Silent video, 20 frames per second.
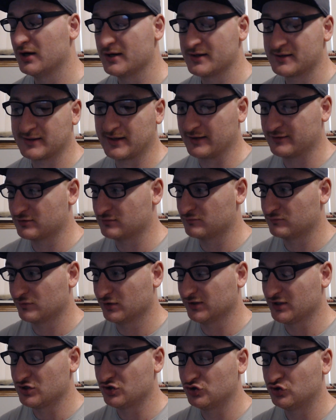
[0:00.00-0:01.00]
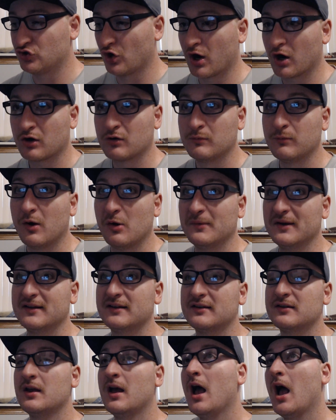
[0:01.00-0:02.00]
it's got some really dark
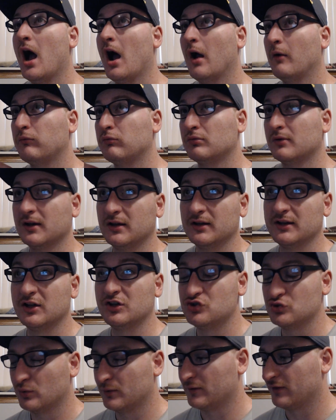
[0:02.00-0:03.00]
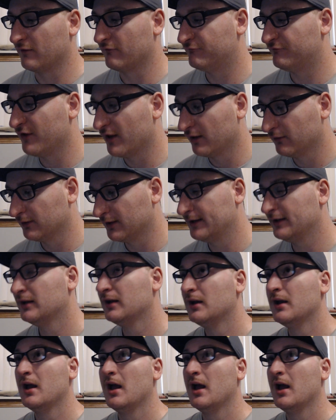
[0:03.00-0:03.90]
moments. I really enjoyed the villain.